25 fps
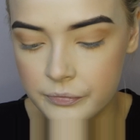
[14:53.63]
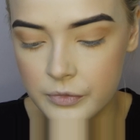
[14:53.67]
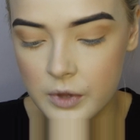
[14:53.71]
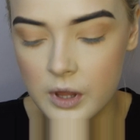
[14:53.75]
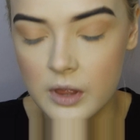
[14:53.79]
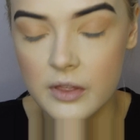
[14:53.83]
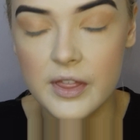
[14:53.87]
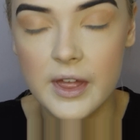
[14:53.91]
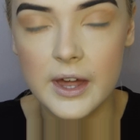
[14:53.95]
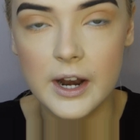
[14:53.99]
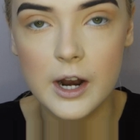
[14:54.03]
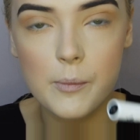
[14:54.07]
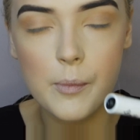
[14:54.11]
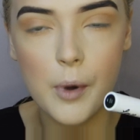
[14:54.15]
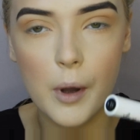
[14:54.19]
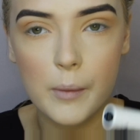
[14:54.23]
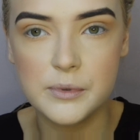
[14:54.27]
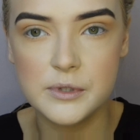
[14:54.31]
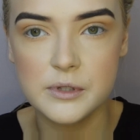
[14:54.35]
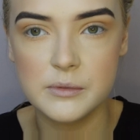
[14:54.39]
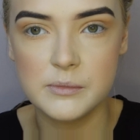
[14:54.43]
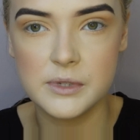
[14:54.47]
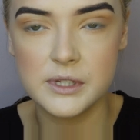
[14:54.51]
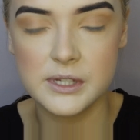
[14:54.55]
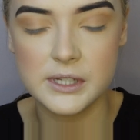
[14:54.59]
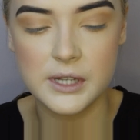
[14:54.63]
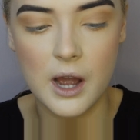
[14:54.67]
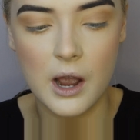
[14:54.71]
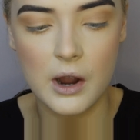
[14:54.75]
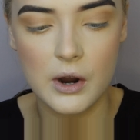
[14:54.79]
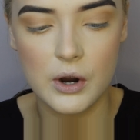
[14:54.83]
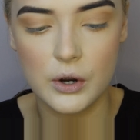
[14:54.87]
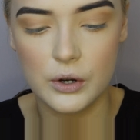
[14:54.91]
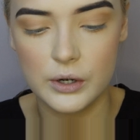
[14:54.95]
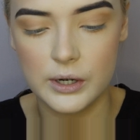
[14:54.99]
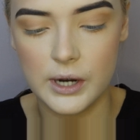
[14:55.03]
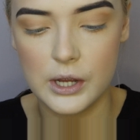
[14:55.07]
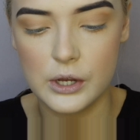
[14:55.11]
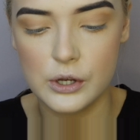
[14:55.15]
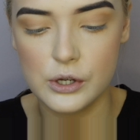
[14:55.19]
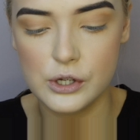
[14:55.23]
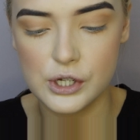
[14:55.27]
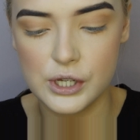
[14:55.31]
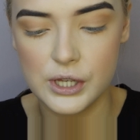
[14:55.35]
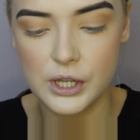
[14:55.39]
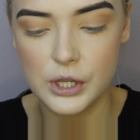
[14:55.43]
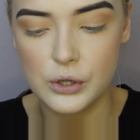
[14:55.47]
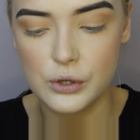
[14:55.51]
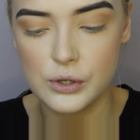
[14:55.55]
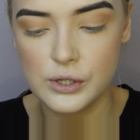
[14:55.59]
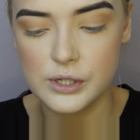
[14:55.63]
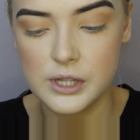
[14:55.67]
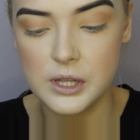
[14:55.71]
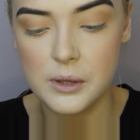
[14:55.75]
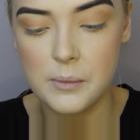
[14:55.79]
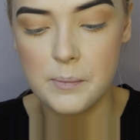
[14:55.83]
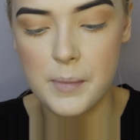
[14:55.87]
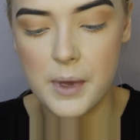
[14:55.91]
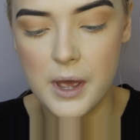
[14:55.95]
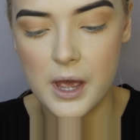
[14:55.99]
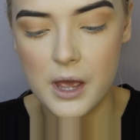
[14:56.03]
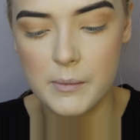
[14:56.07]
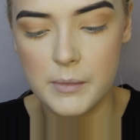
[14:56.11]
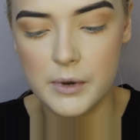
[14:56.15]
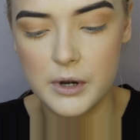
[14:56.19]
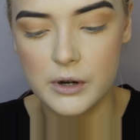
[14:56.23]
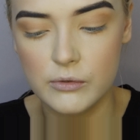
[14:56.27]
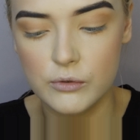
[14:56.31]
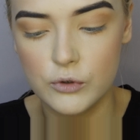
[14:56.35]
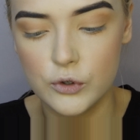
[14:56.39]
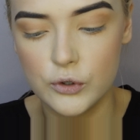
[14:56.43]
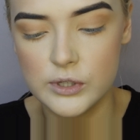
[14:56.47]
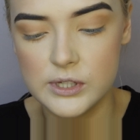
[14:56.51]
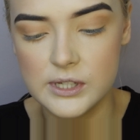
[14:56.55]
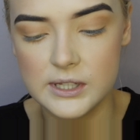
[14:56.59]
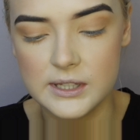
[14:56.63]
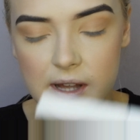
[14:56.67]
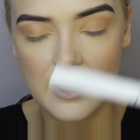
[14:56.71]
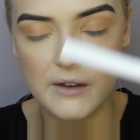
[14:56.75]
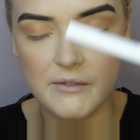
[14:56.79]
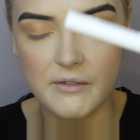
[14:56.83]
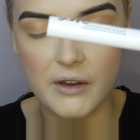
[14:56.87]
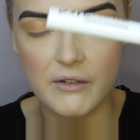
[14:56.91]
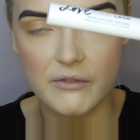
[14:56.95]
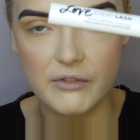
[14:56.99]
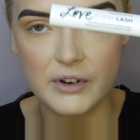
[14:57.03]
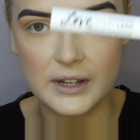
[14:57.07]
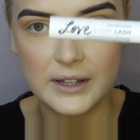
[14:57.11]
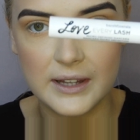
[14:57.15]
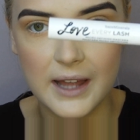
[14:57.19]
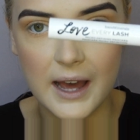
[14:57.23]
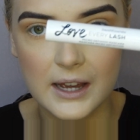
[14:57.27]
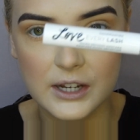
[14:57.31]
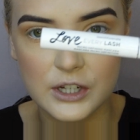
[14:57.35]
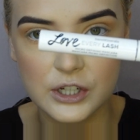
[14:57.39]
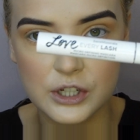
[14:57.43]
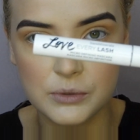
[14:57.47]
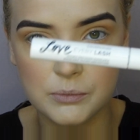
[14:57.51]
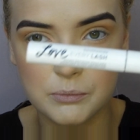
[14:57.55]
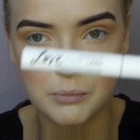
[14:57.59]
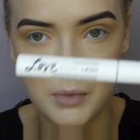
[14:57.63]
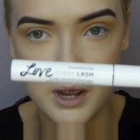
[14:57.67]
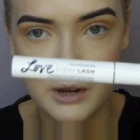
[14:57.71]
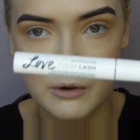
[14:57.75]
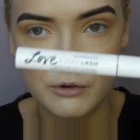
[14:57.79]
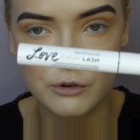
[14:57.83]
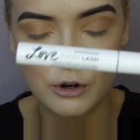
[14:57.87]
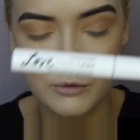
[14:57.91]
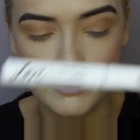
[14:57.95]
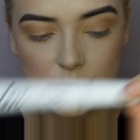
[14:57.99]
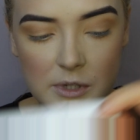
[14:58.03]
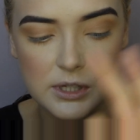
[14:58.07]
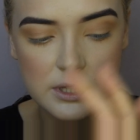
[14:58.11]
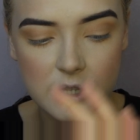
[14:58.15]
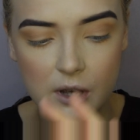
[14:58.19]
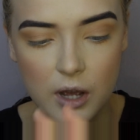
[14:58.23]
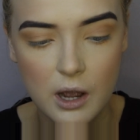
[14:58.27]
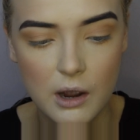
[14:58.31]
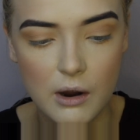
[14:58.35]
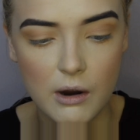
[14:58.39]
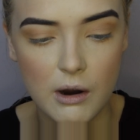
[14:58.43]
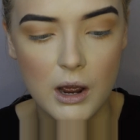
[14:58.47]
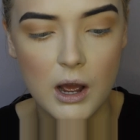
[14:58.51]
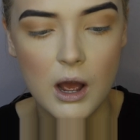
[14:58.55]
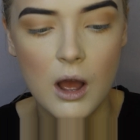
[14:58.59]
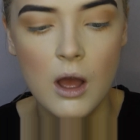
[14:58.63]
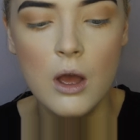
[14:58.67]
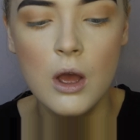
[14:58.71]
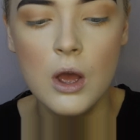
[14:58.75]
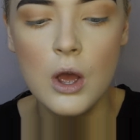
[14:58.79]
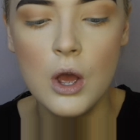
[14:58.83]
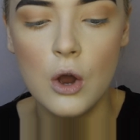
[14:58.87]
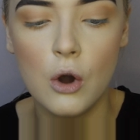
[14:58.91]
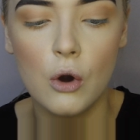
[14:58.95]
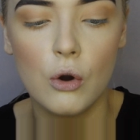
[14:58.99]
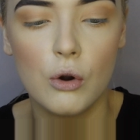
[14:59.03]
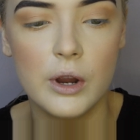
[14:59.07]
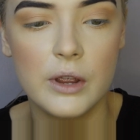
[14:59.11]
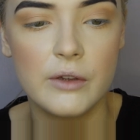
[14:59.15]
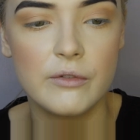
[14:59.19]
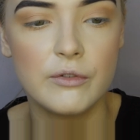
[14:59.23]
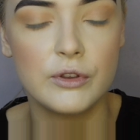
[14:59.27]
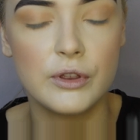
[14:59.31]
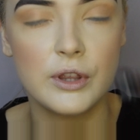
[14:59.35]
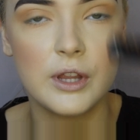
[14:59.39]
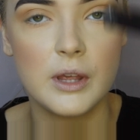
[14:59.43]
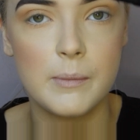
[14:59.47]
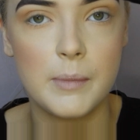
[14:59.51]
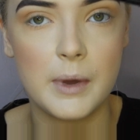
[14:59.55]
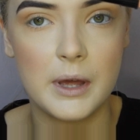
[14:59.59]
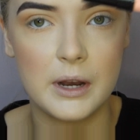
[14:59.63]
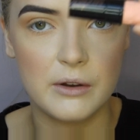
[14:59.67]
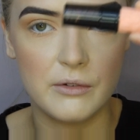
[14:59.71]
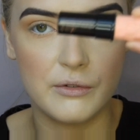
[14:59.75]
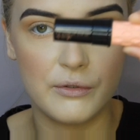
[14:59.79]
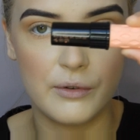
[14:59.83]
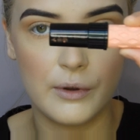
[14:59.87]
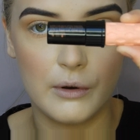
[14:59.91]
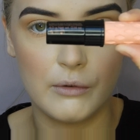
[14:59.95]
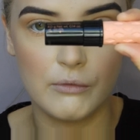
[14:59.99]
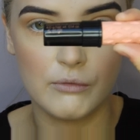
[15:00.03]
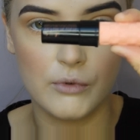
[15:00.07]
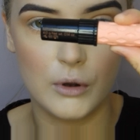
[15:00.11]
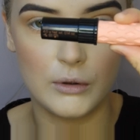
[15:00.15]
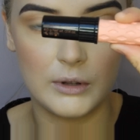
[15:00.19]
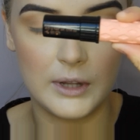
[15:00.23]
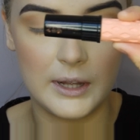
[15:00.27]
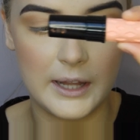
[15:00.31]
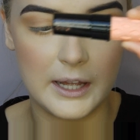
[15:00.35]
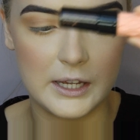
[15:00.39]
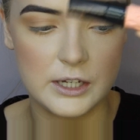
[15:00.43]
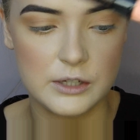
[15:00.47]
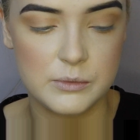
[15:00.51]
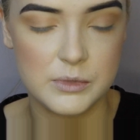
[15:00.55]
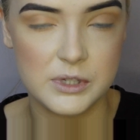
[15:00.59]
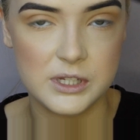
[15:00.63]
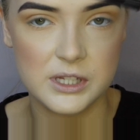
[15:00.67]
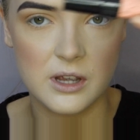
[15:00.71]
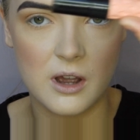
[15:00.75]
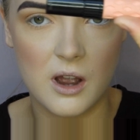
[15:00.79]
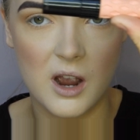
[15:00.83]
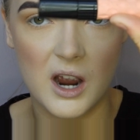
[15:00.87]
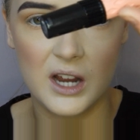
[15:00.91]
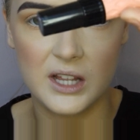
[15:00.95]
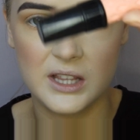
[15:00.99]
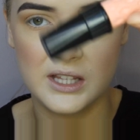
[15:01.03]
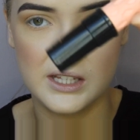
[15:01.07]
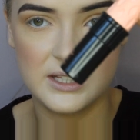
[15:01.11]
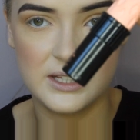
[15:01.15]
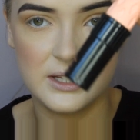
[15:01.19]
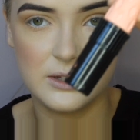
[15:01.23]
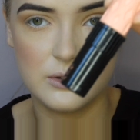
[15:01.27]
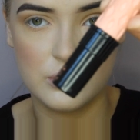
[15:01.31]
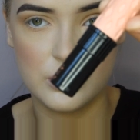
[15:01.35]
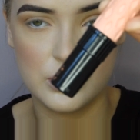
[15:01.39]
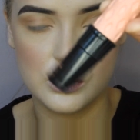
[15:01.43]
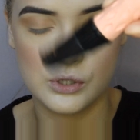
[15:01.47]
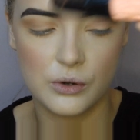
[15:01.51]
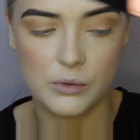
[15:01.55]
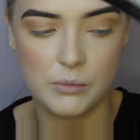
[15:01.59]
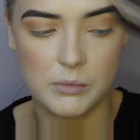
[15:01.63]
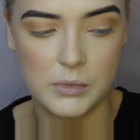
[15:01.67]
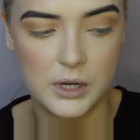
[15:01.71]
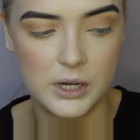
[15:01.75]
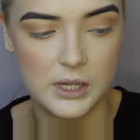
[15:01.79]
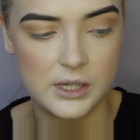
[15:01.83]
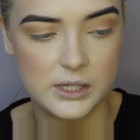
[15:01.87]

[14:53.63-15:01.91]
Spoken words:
Then I'll pop some mascara on. I usually use the Bare Minerals Love Every Lash Micro Mascara or even the Benefit Roller Lash Mascara. This is also mini